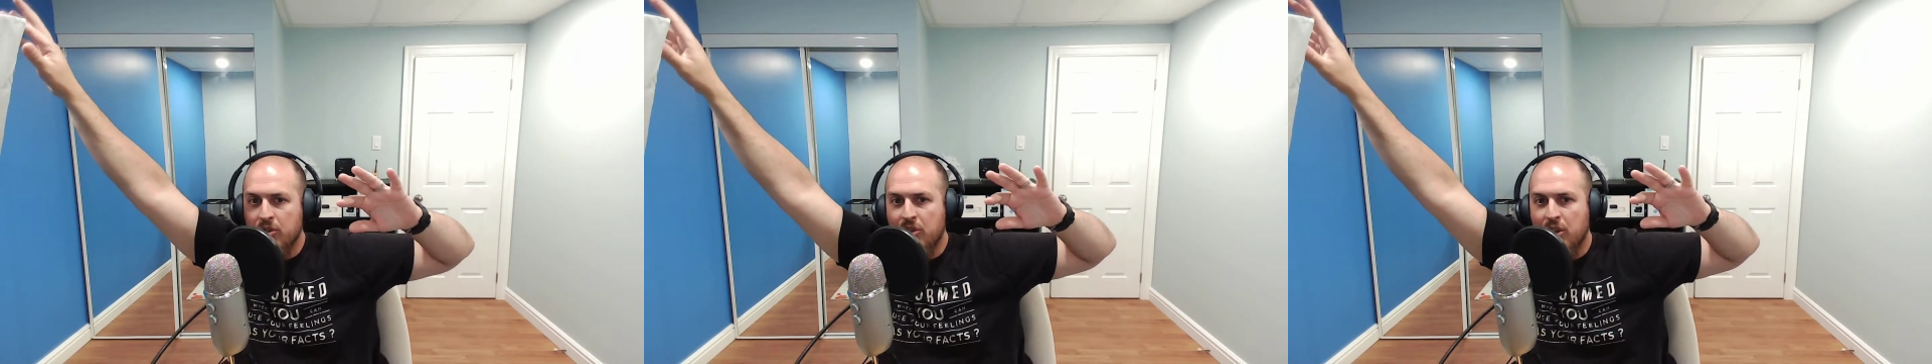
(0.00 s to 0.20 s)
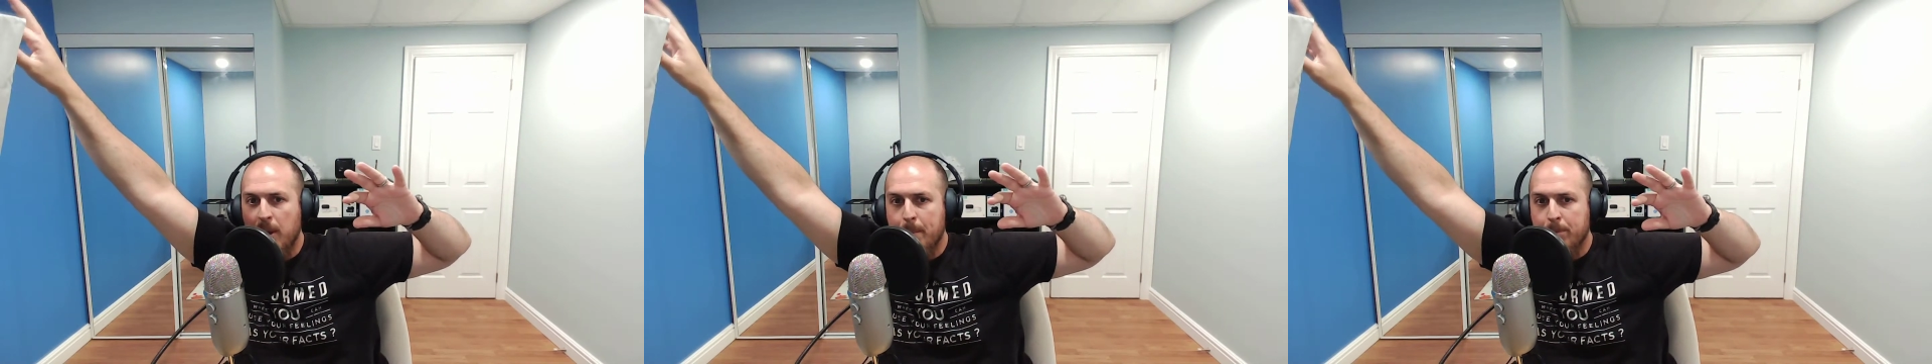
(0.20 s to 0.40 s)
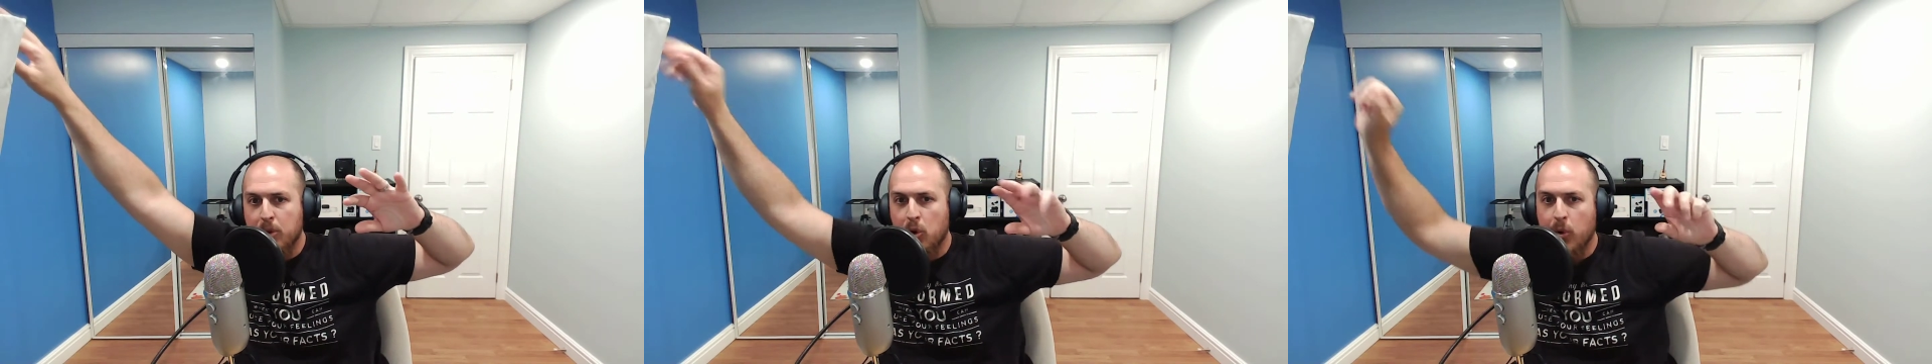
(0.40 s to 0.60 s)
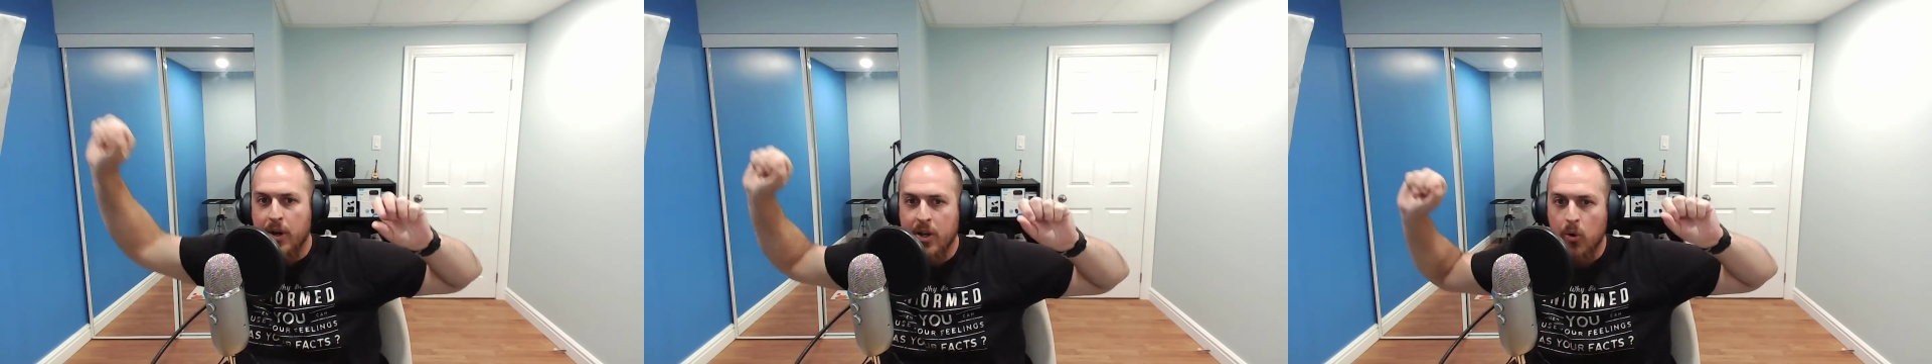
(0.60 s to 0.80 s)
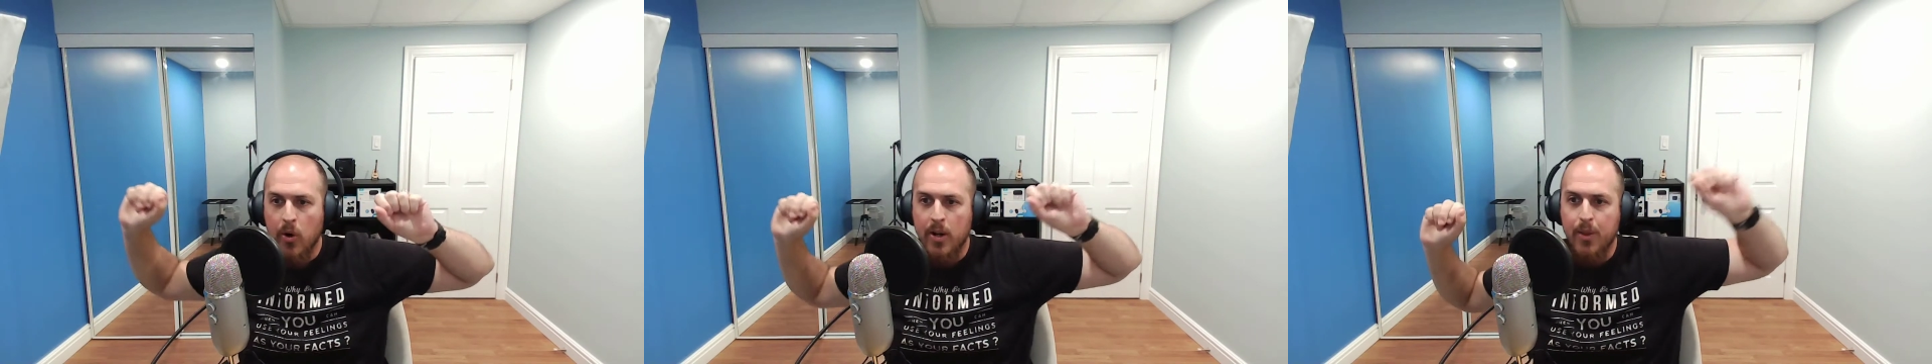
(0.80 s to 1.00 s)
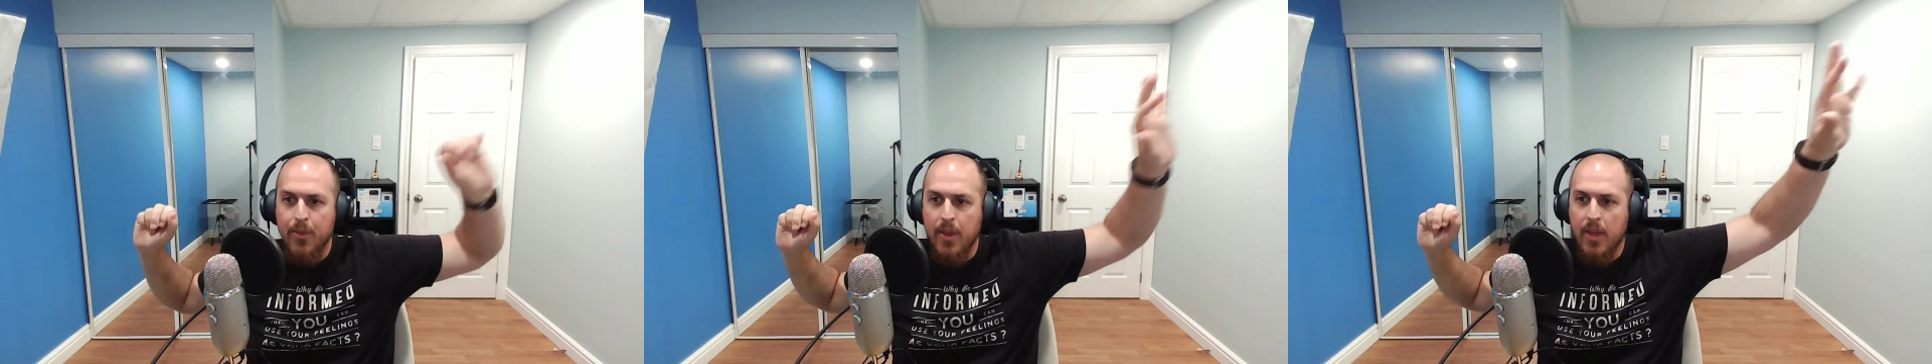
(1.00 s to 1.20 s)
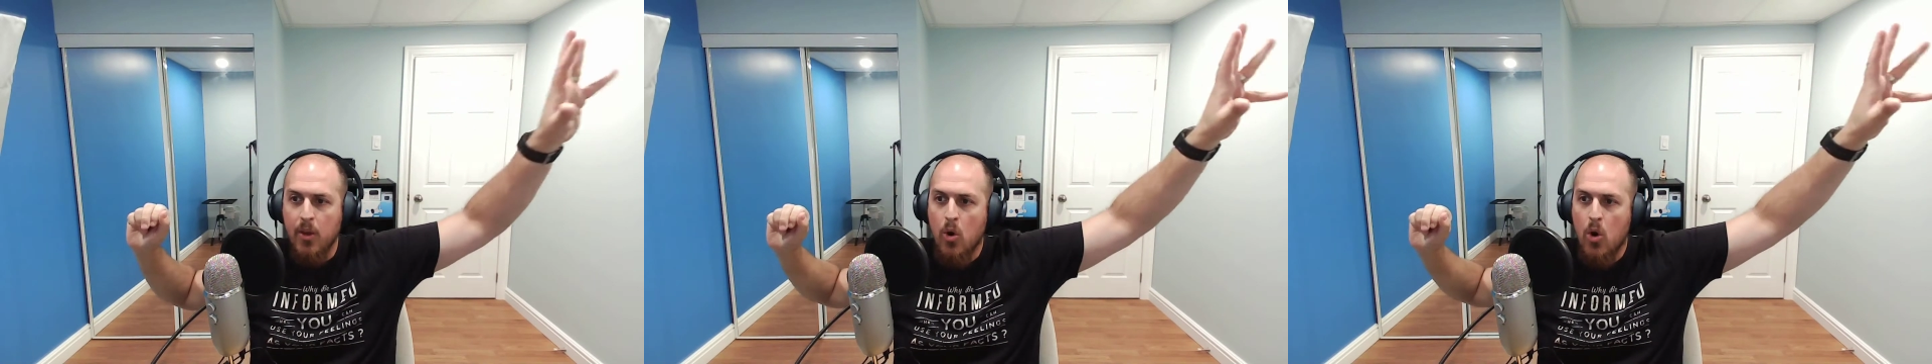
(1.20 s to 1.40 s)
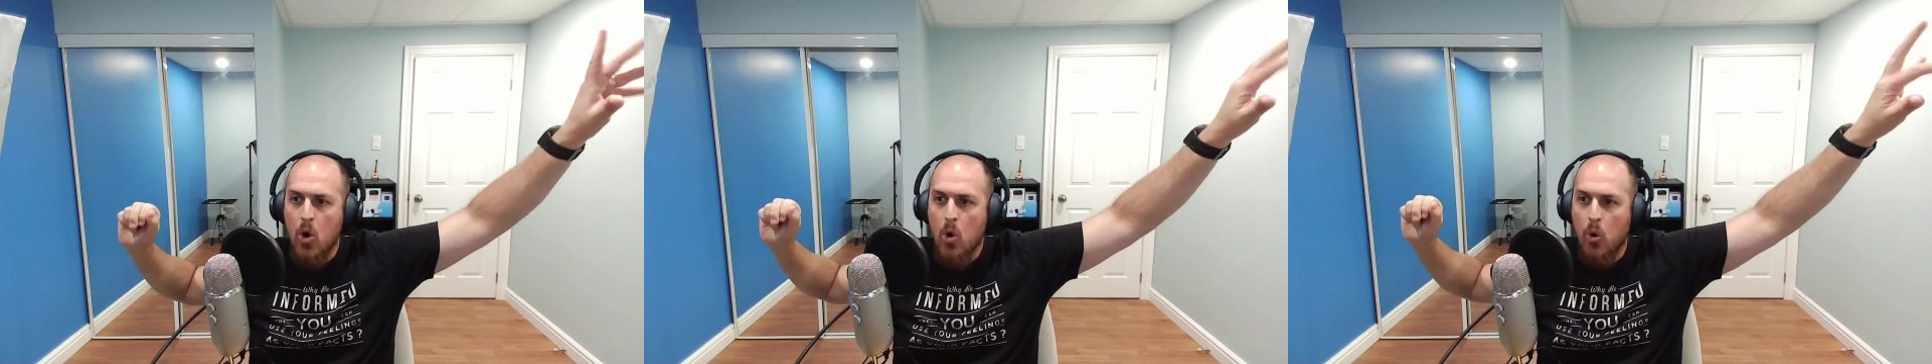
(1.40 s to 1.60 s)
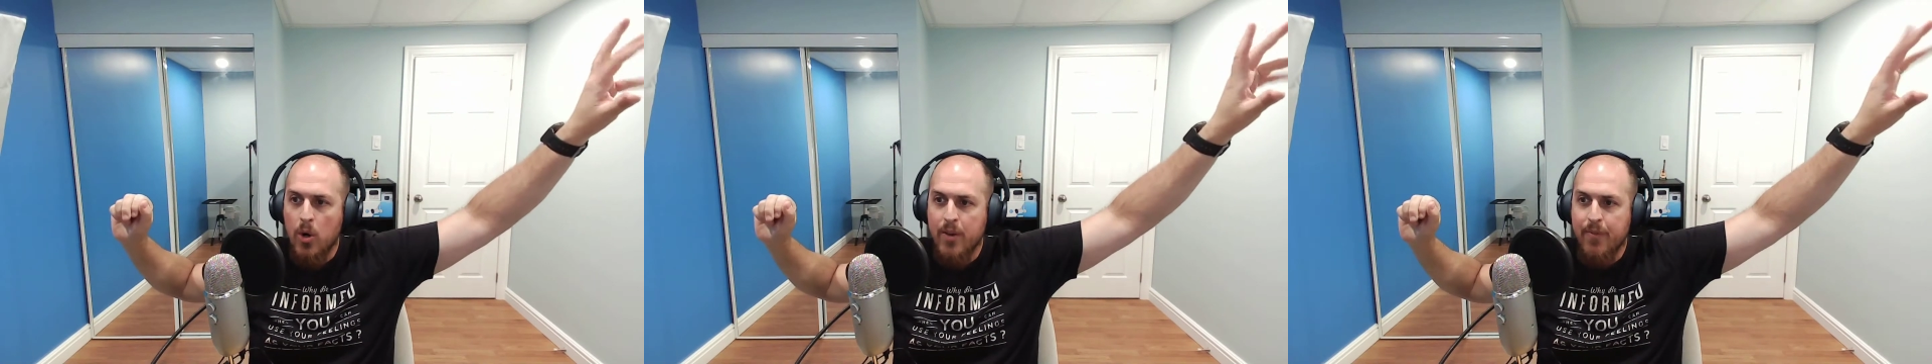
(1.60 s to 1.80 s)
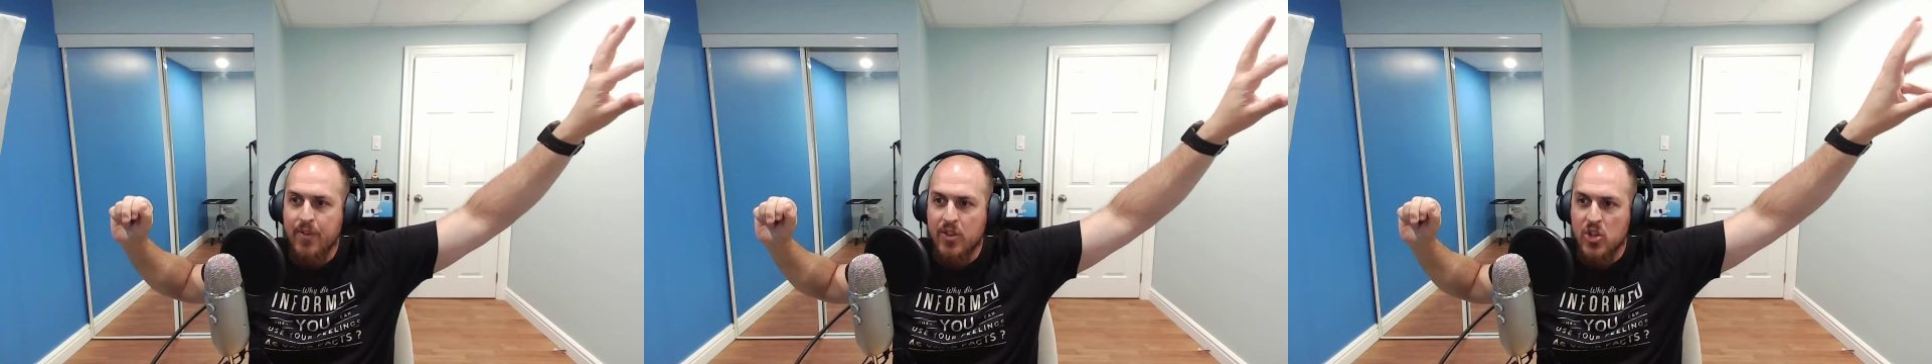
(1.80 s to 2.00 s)
see it blurring or anything, or
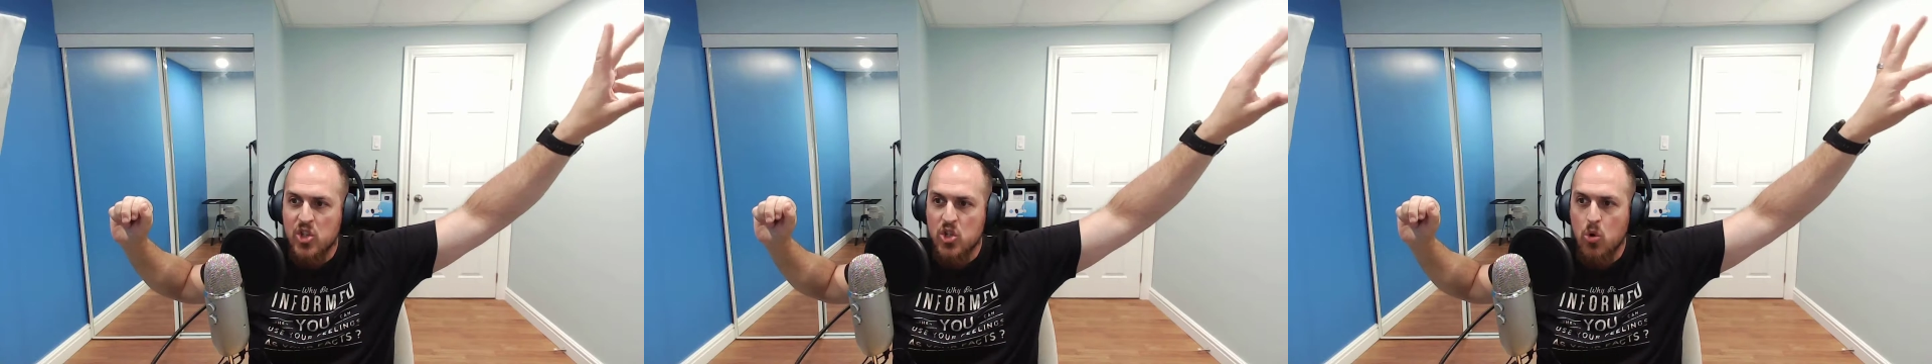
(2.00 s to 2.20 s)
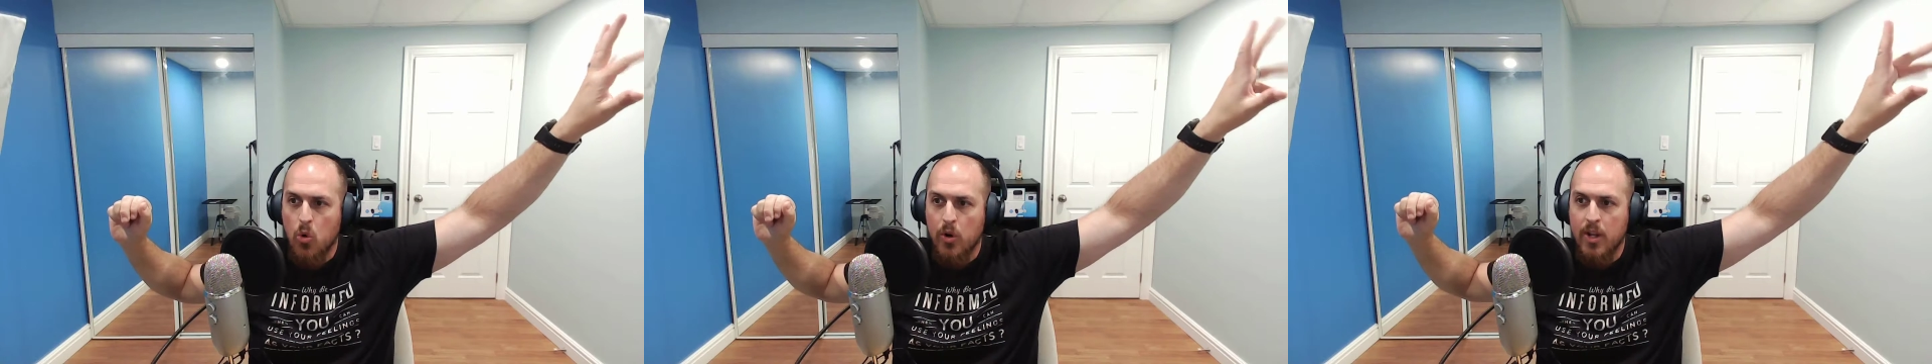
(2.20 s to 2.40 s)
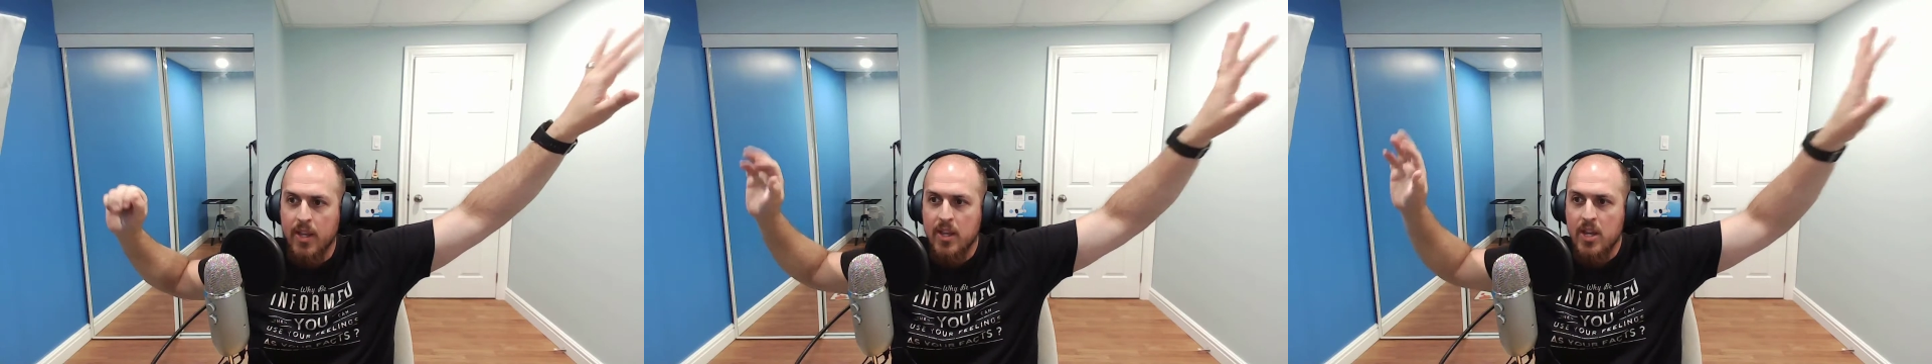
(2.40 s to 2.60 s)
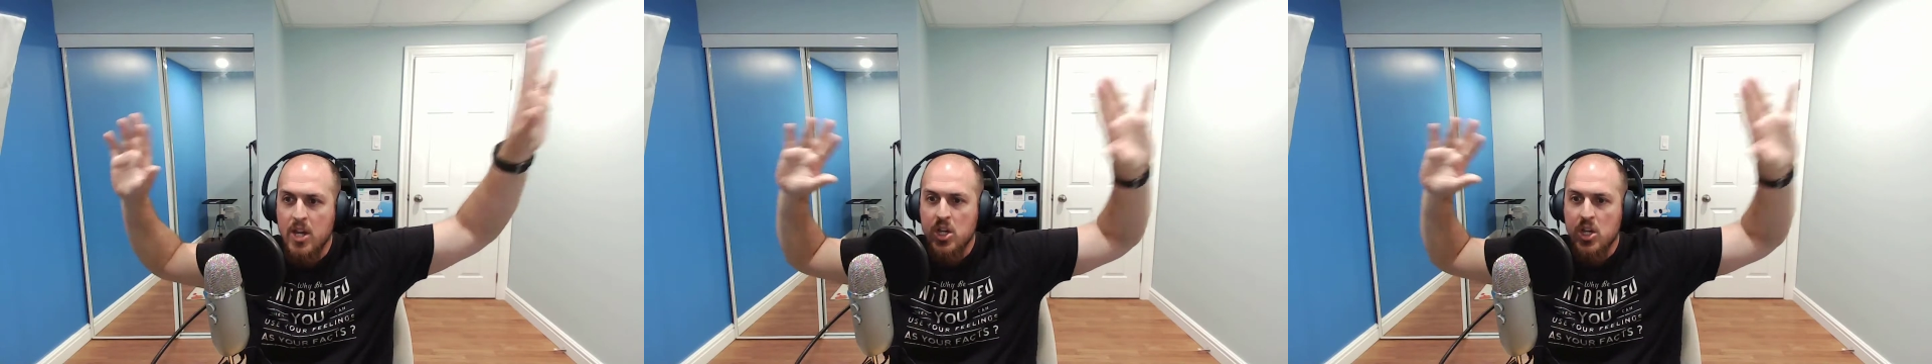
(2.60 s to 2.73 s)
even distorting.